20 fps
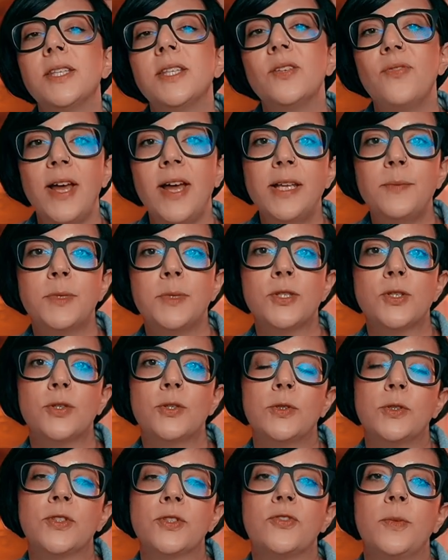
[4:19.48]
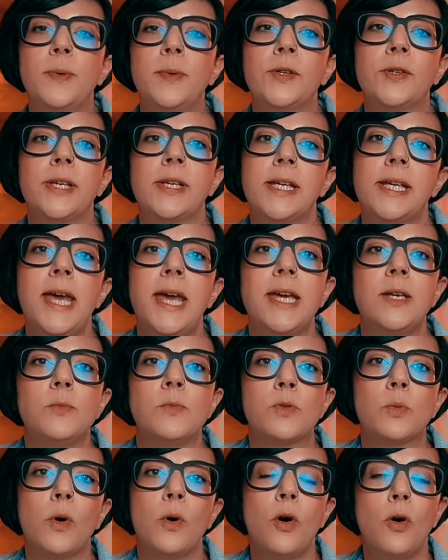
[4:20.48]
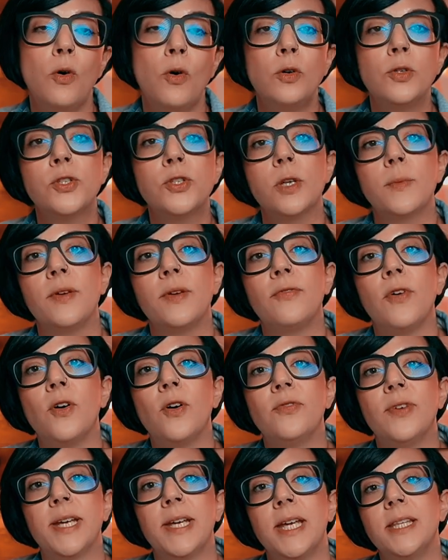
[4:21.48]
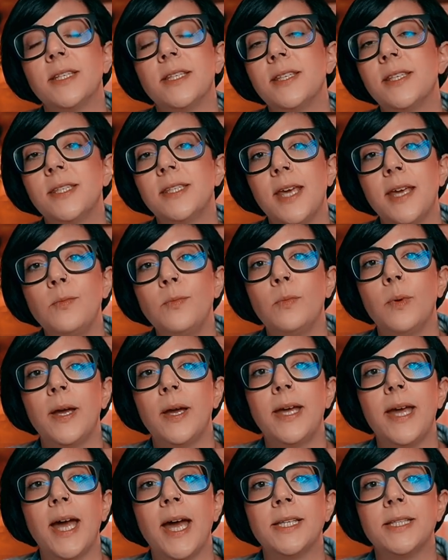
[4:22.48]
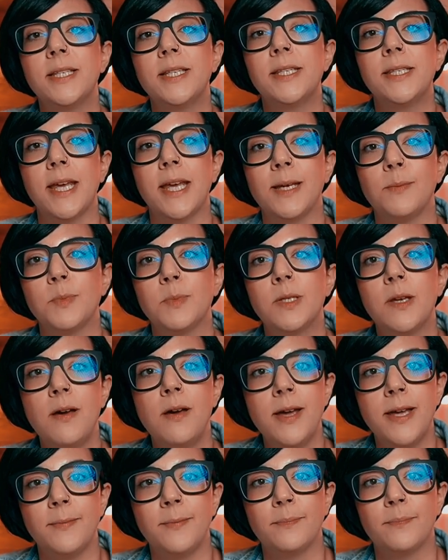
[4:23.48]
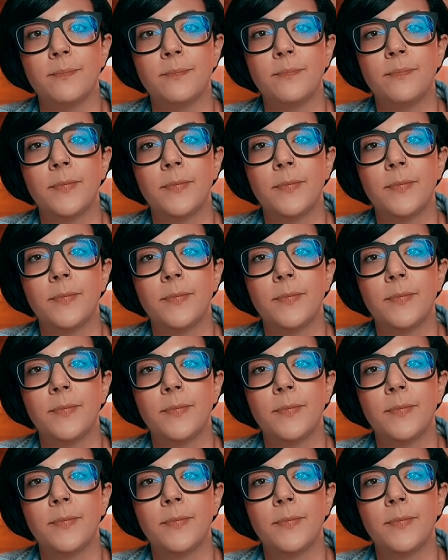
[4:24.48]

Development tools for building games were also evolving in the same way at the same time.